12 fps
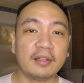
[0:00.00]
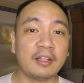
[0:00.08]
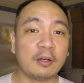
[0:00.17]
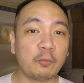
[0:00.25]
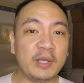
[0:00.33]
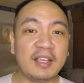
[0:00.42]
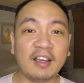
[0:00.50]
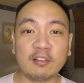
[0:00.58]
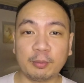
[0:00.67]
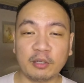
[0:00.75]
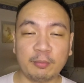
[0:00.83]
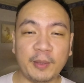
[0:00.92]
and that we as
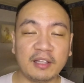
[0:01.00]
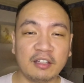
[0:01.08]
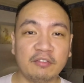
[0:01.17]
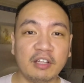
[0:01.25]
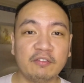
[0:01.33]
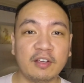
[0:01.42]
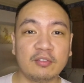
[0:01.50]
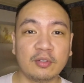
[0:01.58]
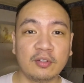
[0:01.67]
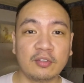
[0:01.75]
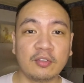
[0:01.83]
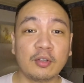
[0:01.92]
prospective
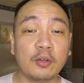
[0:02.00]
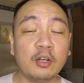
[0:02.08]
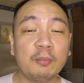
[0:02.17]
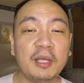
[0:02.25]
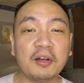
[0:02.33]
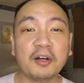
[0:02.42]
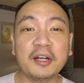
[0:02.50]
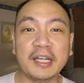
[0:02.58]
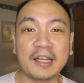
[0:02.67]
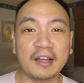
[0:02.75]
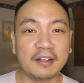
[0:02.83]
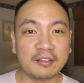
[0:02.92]
investors could be
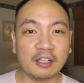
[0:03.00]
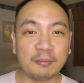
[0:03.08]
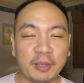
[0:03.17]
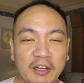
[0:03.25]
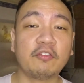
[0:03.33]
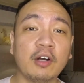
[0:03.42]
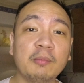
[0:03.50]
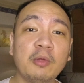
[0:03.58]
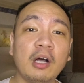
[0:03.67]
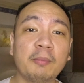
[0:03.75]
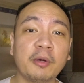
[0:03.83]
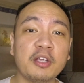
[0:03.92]
earning a little bit from the
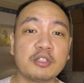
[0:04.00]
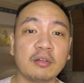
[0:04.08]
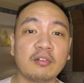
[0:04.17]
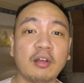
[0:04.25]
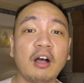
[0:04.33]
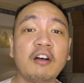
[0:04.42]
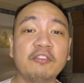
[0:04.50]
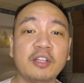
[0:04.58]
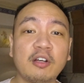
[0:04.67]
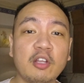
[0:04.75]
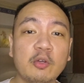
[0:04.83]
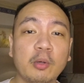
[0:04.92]
operations of the
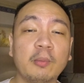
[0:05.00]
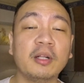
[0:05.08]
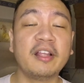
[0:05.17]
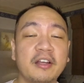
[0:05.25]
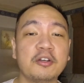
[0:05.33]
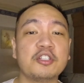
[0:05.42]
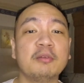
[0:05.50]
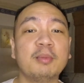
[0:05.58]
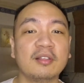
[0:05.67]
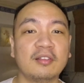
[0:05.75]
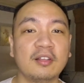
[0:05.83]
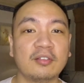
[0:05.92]
renewable energy
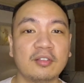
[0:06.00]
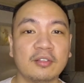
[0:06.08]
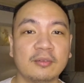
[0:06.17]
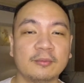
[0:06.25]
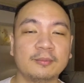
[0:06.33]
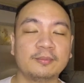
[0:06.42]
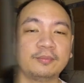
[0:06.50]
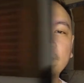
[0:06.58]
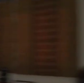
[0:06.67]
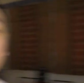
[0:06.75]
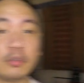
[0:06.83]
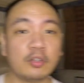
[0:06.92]
business.
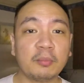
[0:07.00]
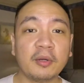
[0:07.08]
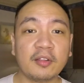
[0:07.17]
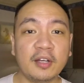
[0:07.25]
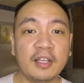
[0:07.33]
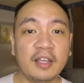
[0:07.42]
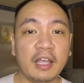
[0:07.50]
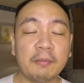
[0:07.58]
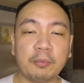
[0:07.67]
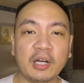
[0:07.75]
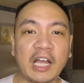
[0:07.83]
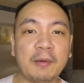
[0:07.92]
So number three, and
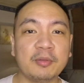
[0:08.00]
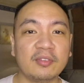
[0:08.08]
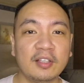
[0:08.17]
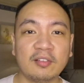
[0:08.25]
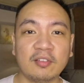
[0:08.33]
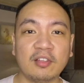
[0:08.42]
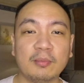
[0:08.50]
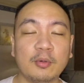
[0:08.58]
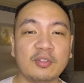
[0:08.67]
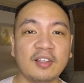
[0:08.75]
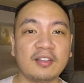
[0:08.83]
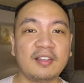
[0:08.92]
perhaps this is the
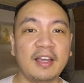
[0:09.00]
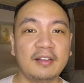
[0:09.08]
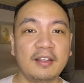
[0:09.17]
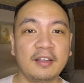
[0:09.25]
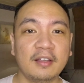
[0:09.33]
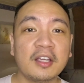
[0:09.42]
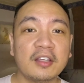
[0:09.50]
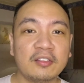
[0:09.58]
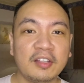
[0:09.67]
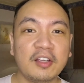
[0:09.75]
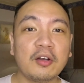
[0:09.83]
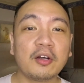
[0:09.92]
most exciting,
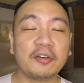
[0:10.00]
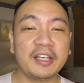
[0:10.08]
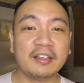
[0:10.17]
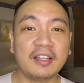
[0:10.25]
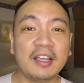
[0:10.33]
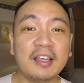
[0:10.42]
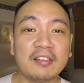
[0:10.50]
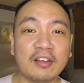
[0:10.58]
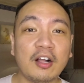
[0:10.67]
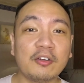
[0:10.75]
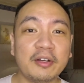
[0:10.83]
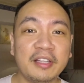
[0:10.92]
Citicore REIT is
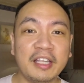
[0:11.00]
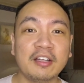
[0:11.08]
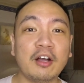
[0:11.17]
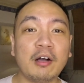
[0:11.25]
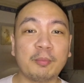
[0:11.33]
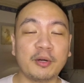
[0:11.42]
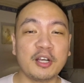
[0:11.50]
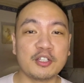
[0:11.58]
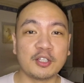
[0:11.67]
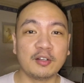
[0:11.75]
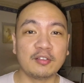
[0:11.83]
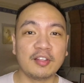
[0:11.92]
already in
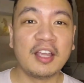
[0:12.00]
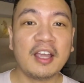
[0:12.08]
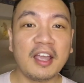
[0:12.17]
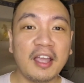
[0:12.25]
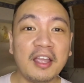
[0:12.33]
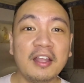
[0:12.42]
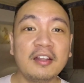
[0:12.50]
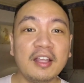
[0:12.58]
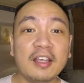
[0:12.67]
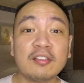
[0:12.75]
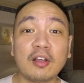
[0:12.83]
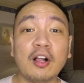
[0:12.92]
operations and
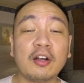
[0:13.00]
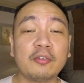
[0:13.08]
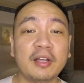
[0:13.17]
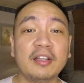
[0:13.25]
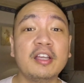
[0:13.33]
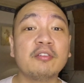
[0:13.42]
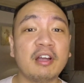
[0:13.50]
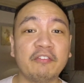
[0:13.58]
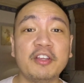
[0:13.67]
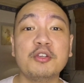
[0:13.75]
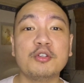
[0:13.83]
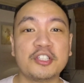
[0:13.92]
is already revenue